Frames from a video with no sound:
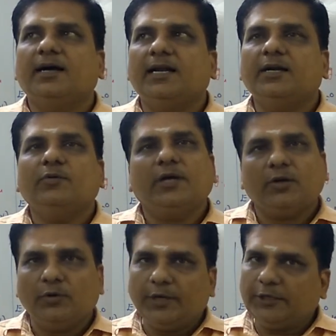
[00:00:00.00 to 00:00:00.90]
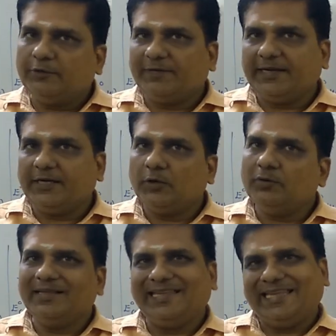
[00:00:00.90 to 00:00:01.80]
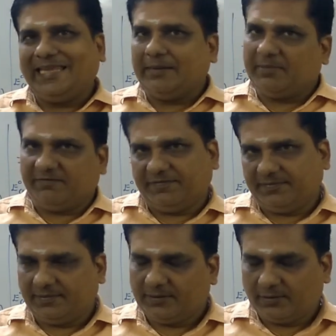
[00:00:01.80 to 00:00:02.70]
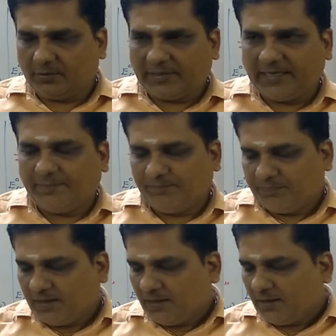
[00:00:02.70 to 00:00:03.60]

and we are going to find out EMF. Okay.